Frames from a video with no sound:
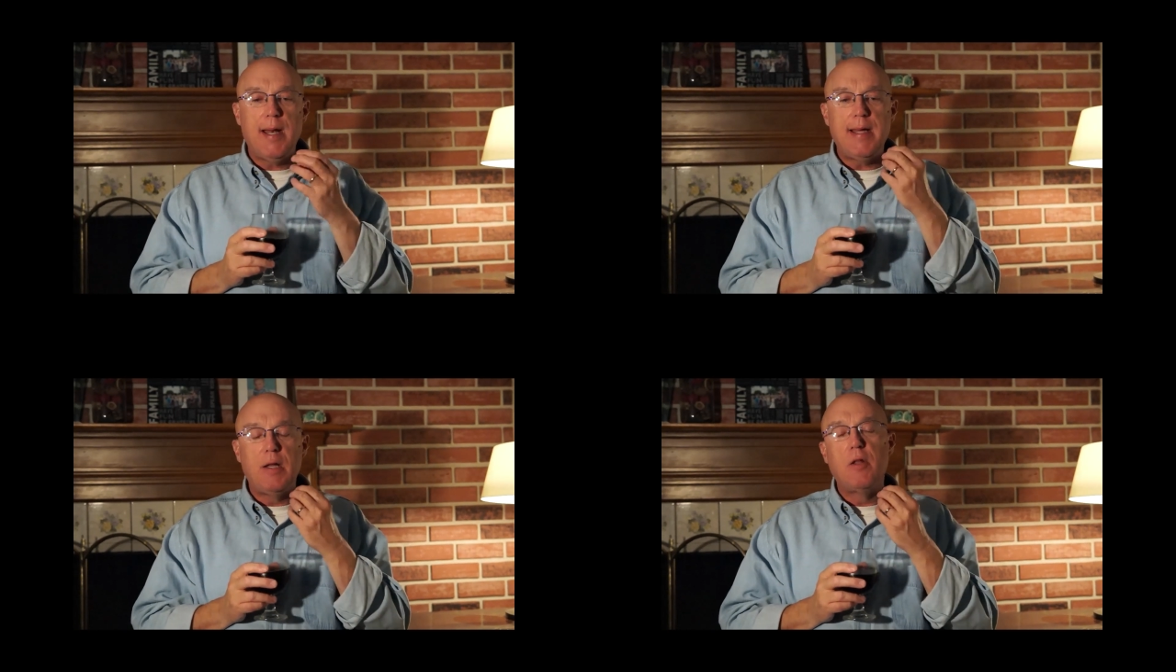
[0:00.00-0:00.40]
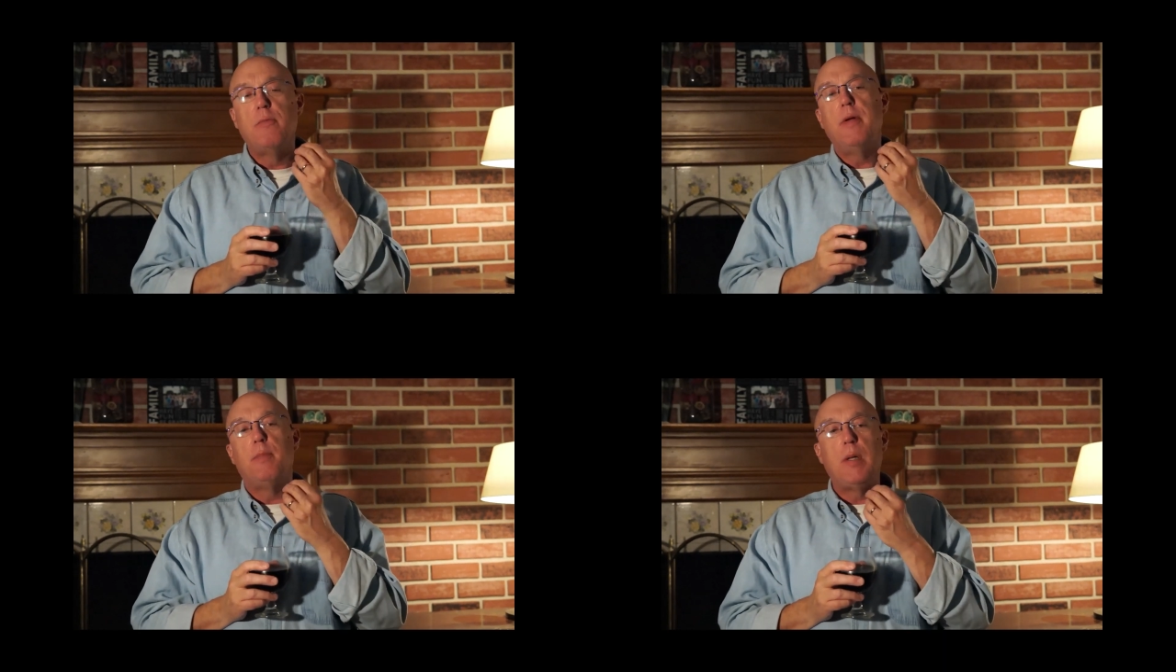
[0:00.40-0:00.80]
I get a little
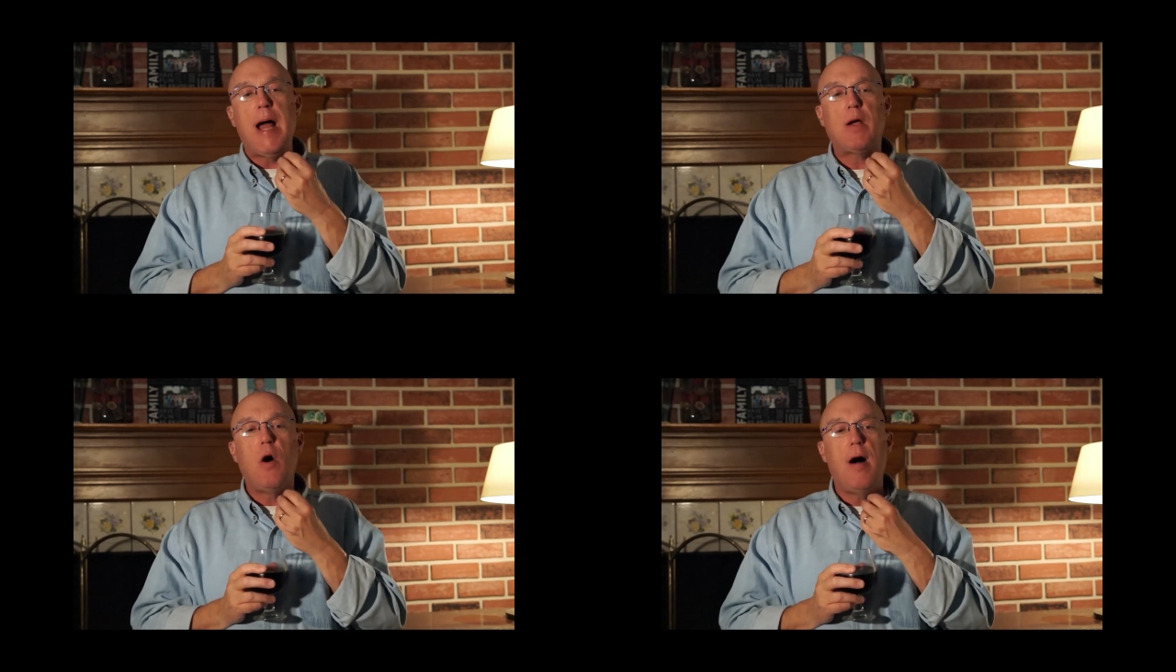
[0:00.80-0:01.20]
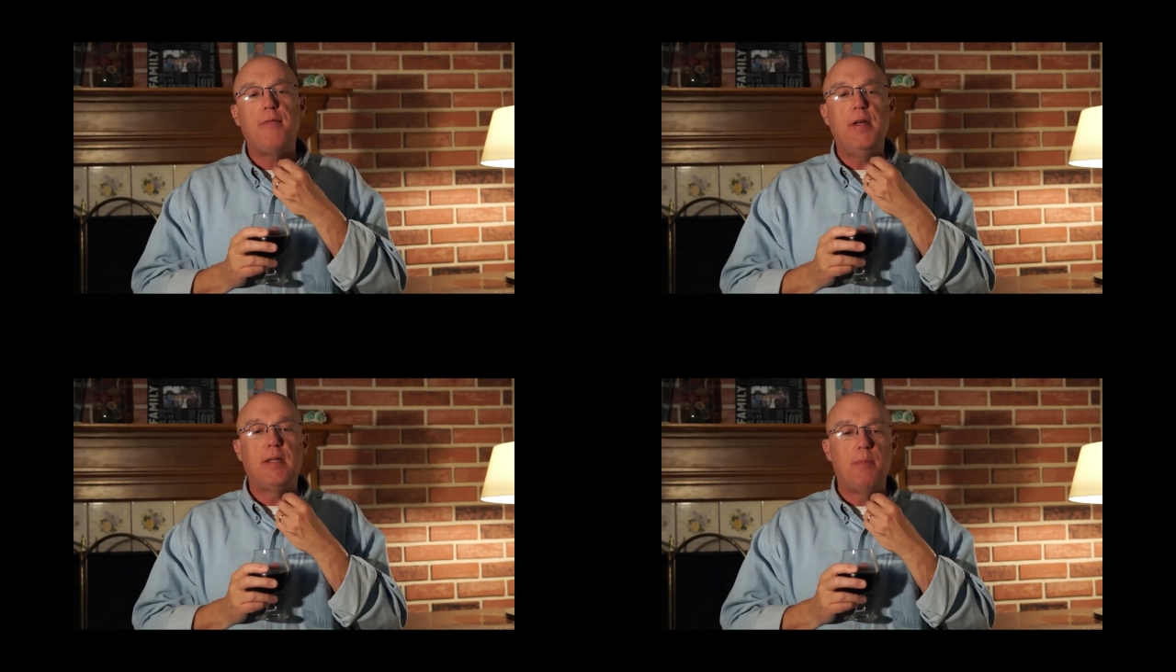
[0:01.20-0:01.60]
bit of black
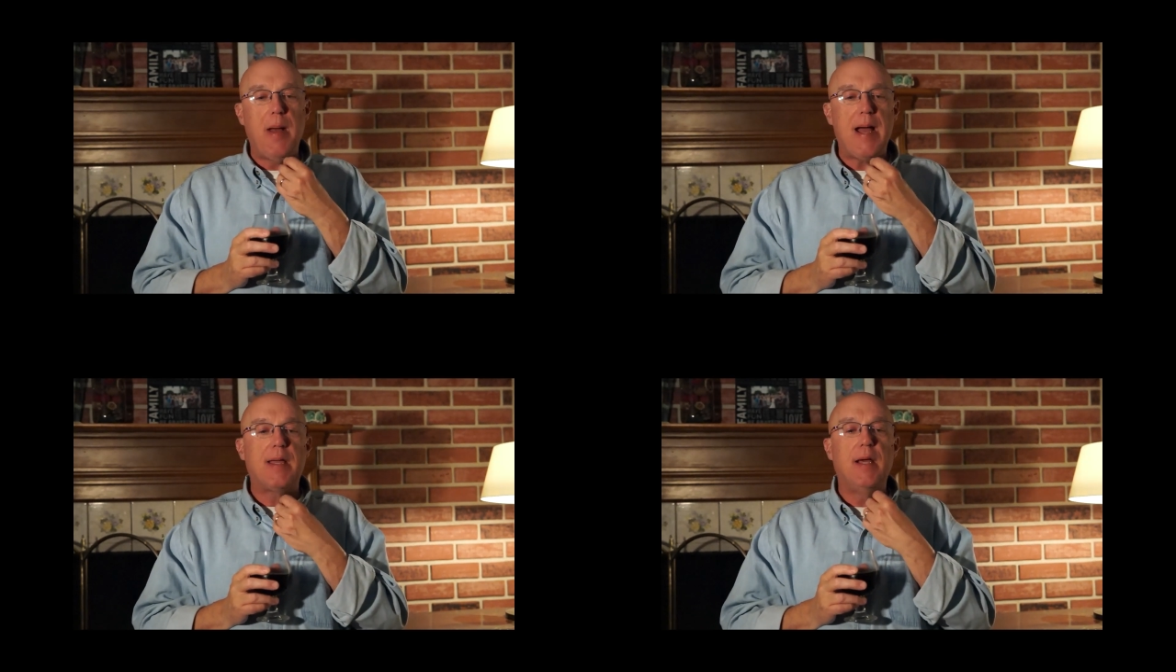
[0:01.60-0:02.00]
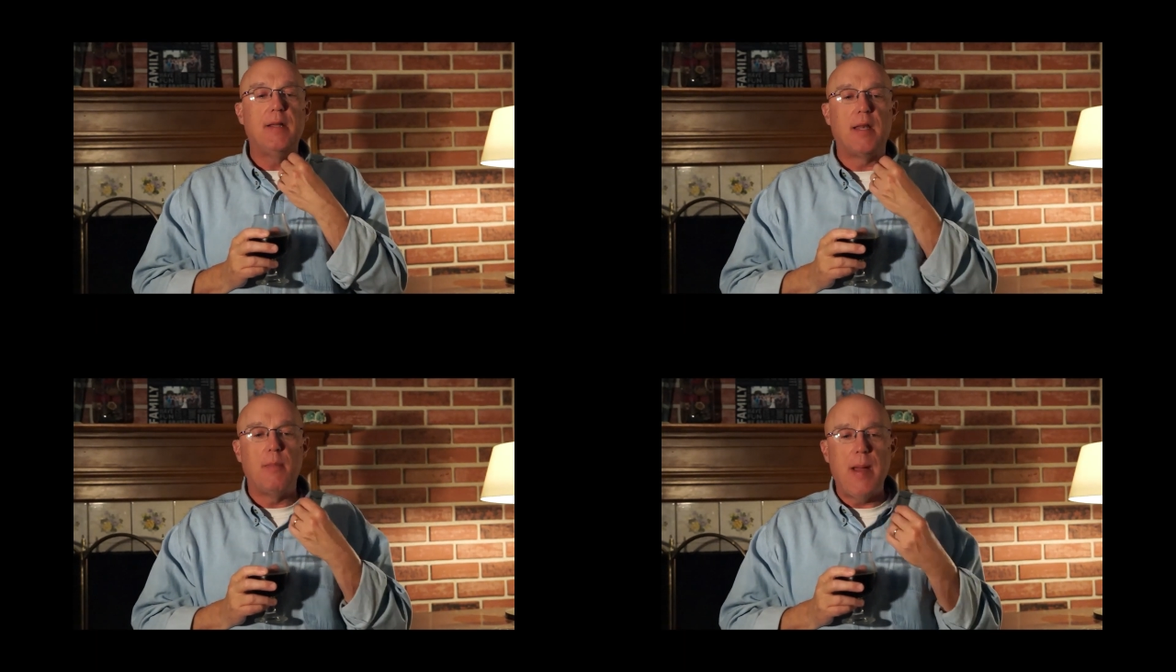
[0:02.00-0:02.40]
coffee at the back
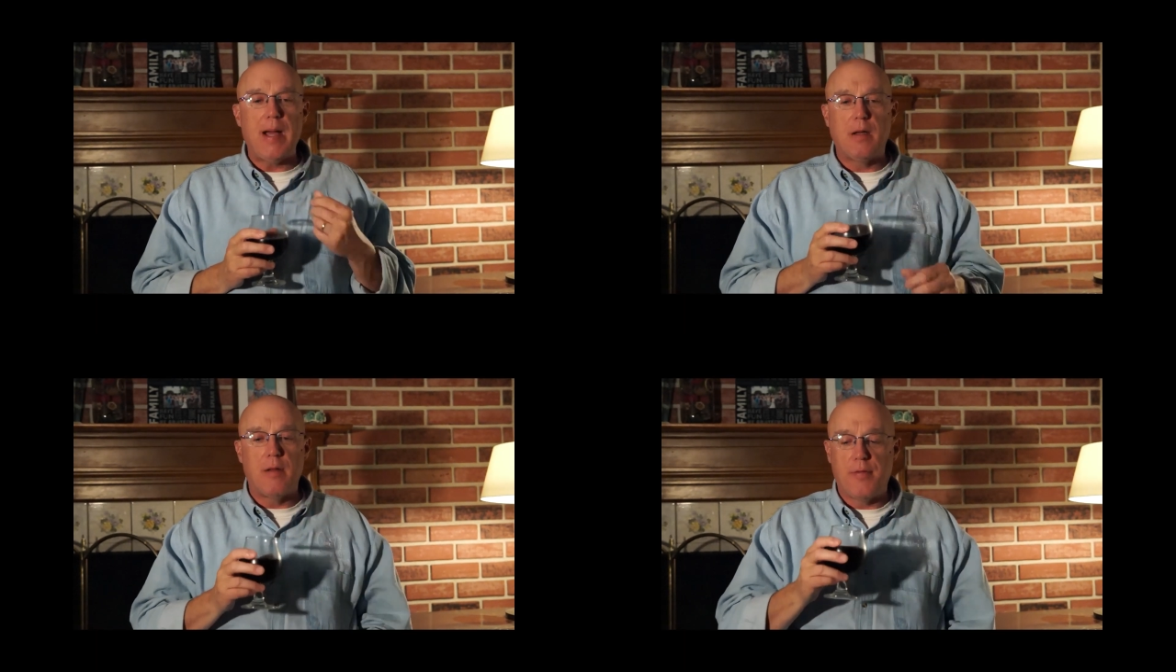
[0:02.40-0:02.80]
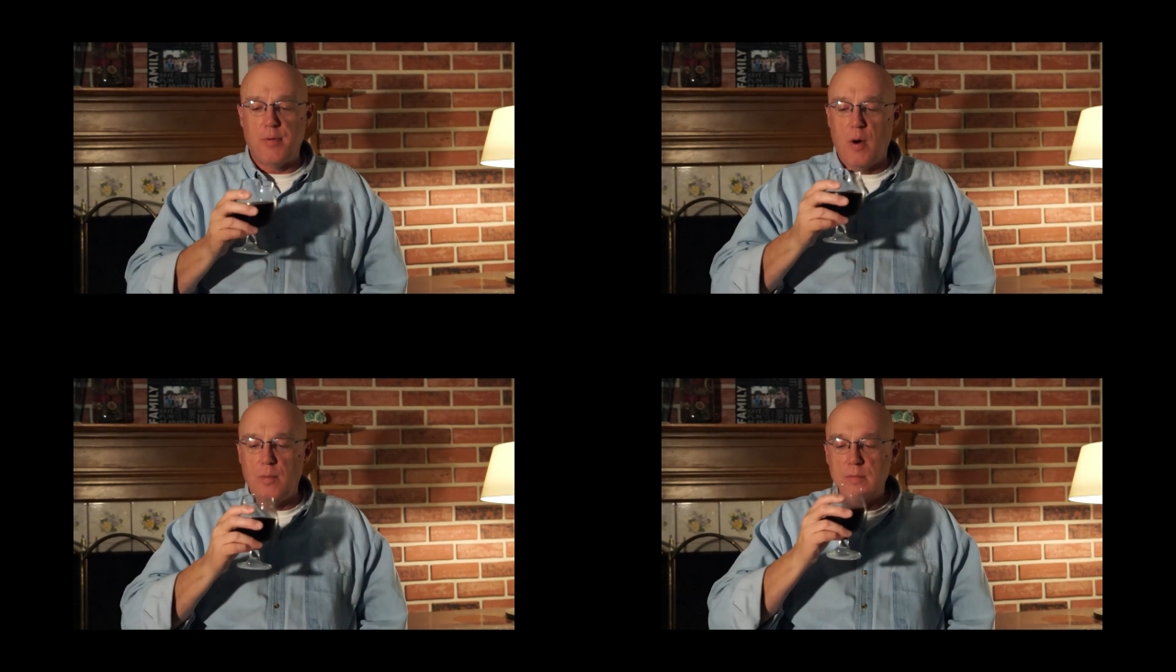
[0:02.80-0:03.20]
end, in the back of the
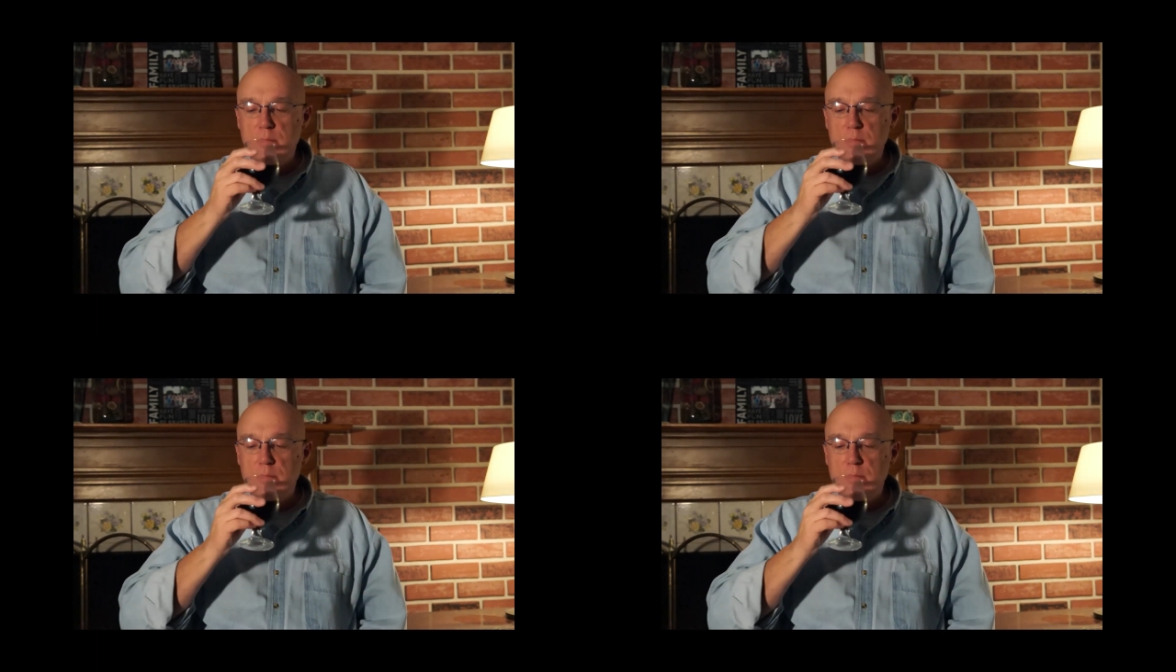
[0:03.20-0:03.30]
throat.